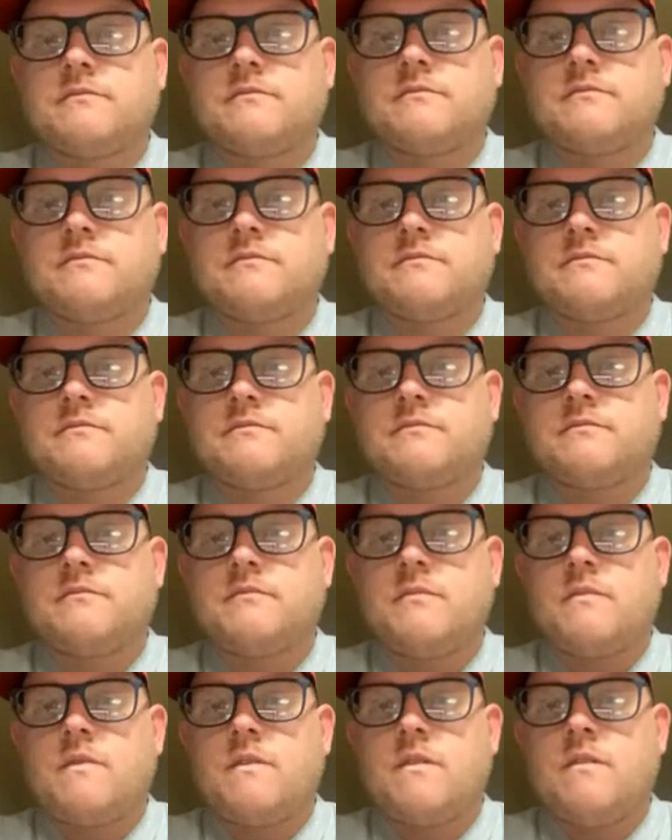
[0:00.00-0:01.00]

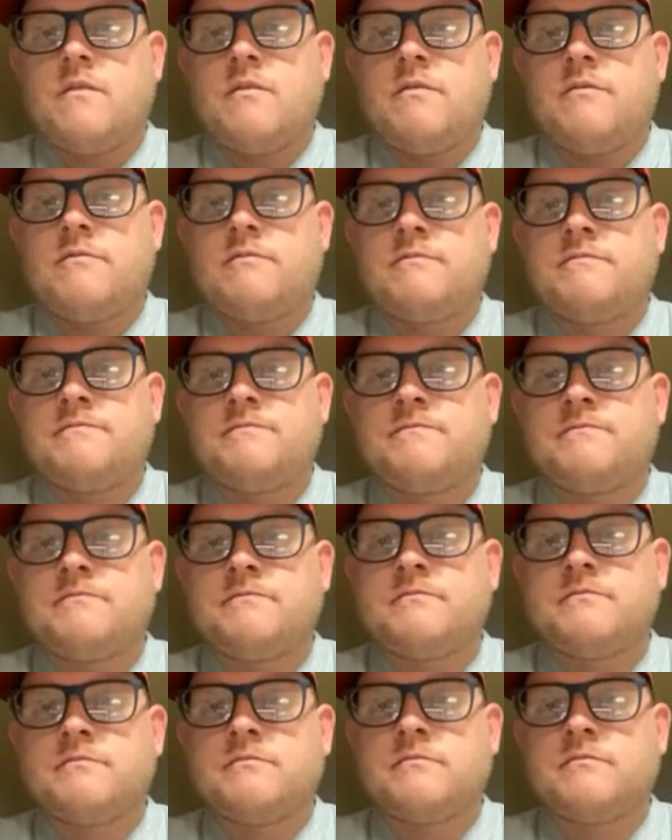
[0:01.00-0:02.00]

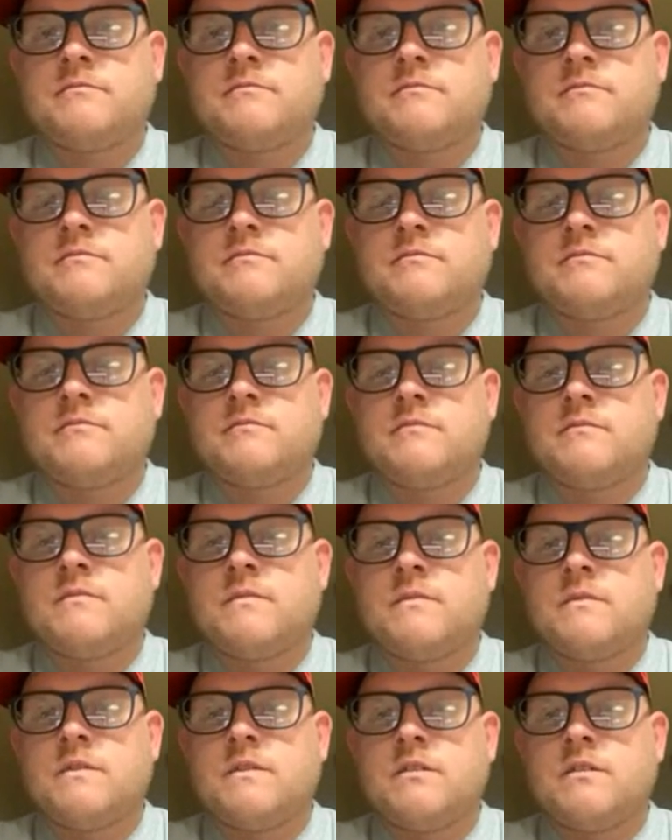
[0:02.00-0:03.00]

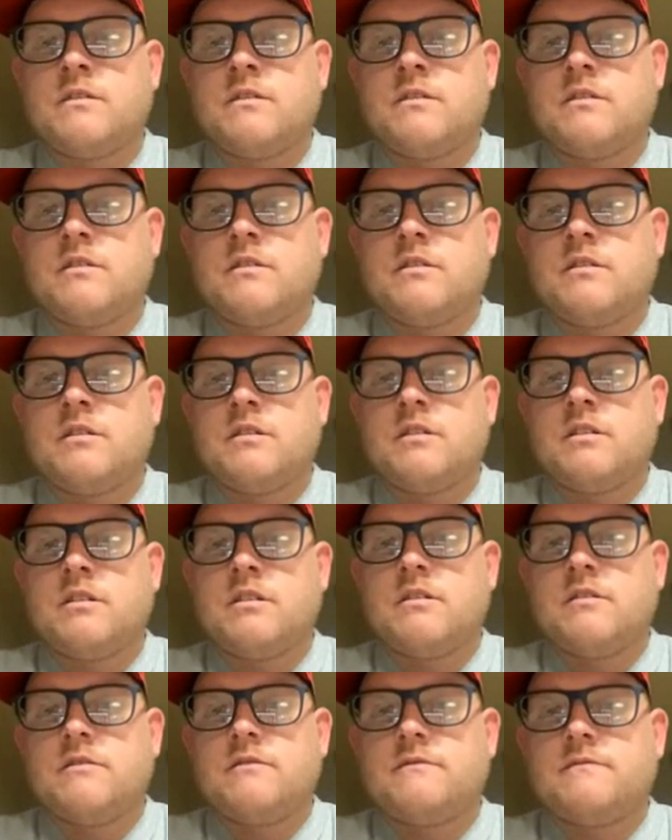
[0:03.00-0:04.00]

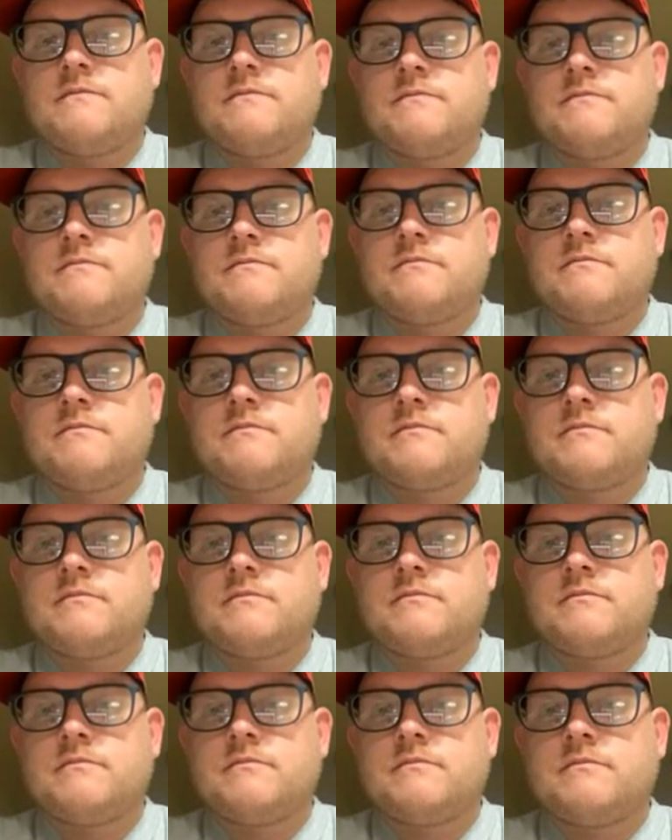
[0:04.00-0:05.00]

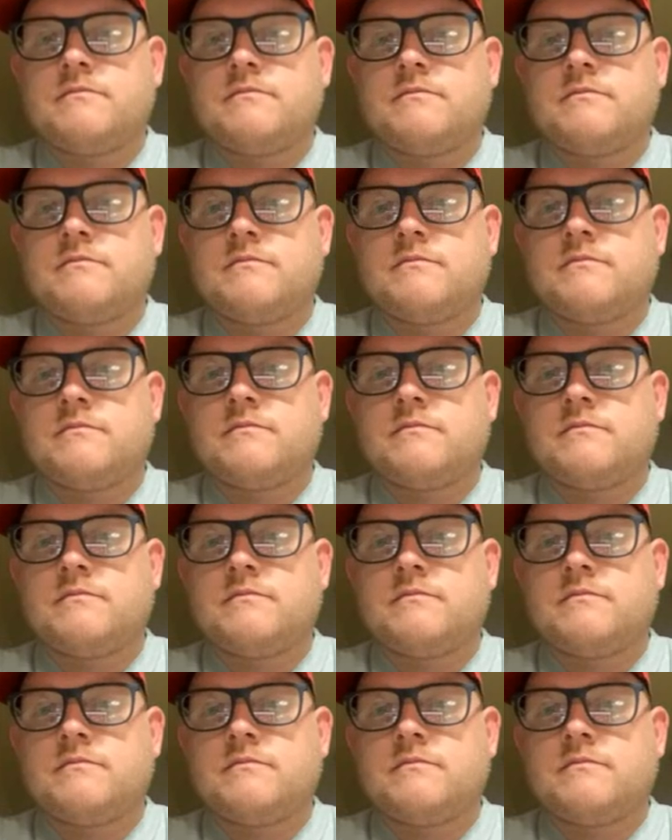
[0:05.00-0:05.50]
This person isn't speaking.